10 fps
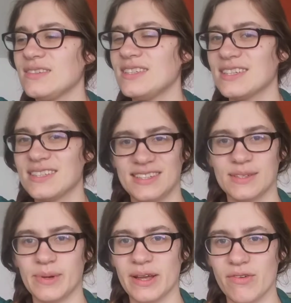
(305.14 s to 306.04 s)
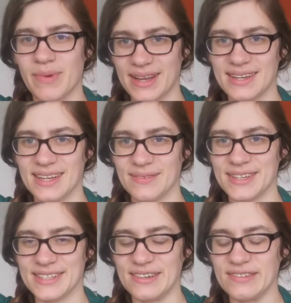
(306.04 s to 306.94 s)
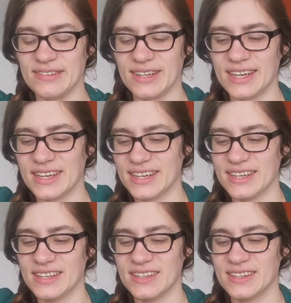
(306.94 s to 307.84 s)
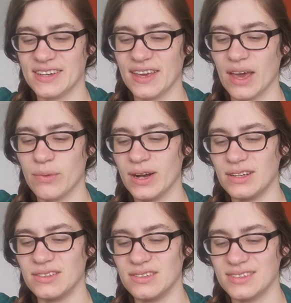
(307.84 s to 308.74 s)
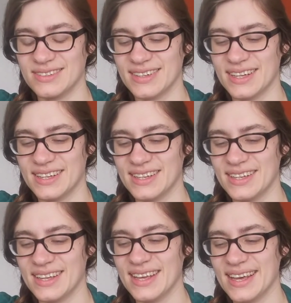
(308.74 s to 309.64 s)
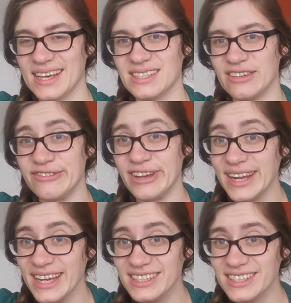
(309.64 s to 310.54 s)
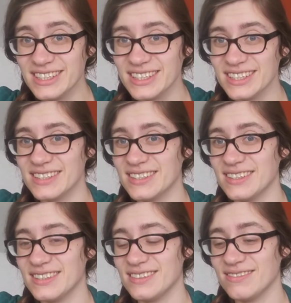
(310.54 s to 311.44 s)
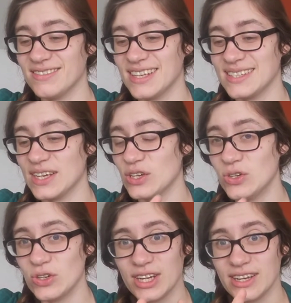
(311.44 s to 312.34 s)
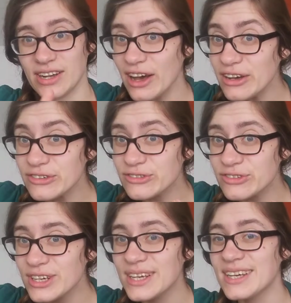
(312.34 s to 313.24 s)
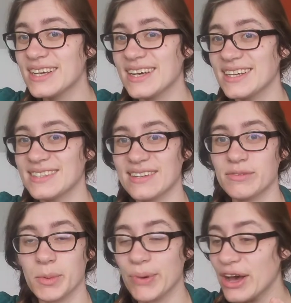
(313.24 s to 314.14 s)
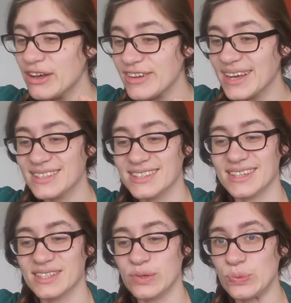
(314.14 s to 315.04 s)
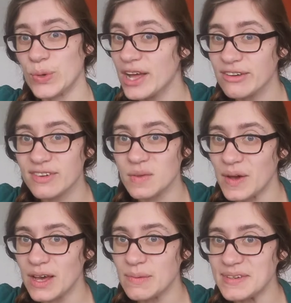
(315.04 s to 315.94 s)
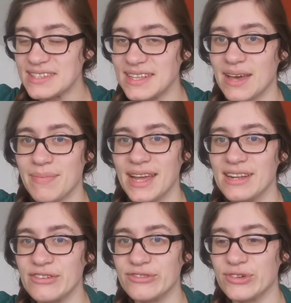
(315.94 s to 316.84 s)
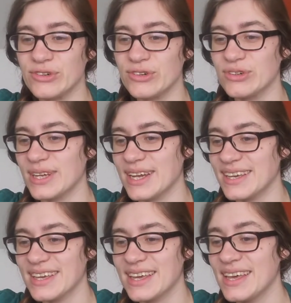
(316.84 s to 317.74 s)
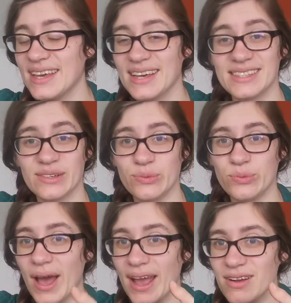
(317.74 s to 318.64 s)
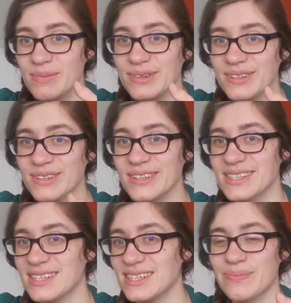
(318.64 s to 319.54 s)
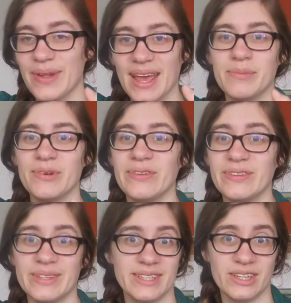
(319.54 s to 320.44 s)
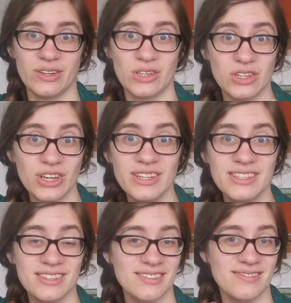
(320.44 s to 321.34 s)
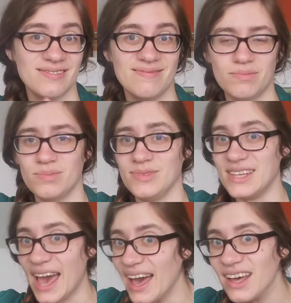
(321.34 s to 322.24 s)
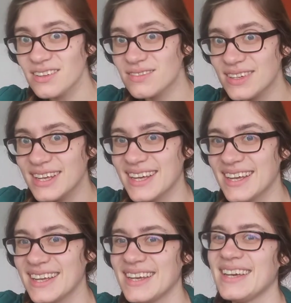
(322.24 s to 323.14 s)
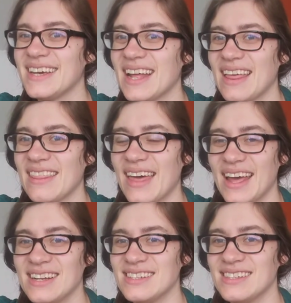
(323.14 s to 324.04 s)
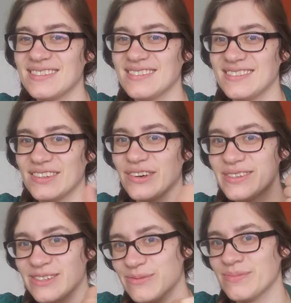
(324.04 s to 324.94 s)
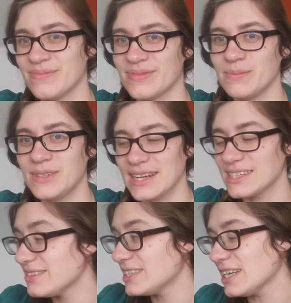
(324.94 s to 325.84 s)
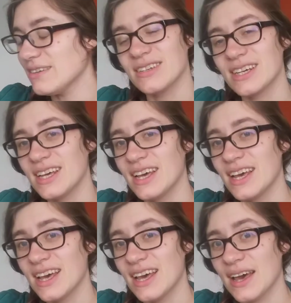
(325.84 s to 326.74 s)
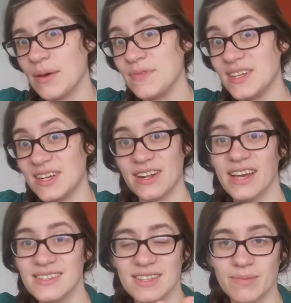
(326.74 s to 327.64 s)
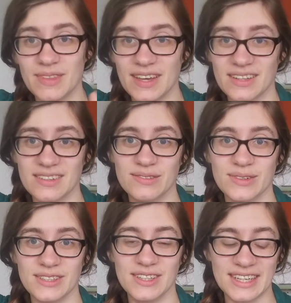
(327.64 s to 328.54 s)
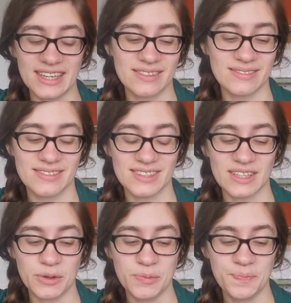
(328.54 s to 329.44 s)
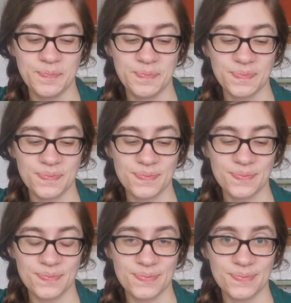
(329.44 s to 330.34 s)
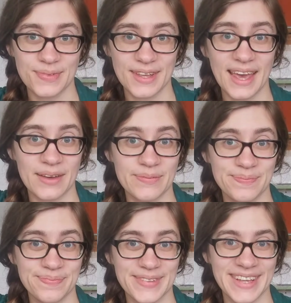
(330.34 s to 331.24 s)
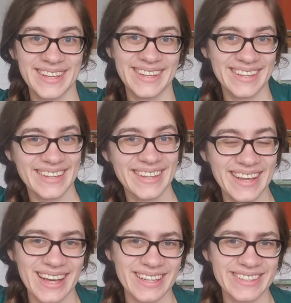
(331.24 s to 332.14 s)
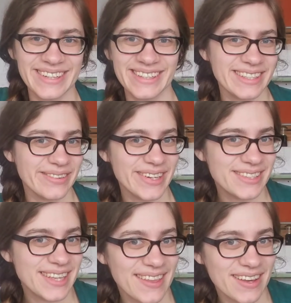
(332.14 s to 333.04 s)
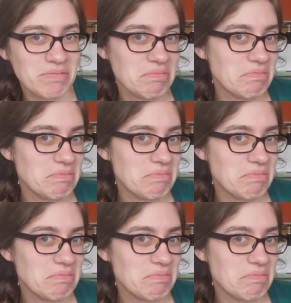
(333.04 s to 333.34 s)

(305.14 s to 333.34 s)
Just by reminding myself, like, okay, well, is it finished? Is it good enough? It doesn't have to be perfect. Does it work for the purpose that I made it for? Like, is it wearable? Is it displayable? Does it look good? Yeah. Then, awesome. Objective achieved. Did I learn something while doing it? So, yeah. I don't know. Does anyone else get that?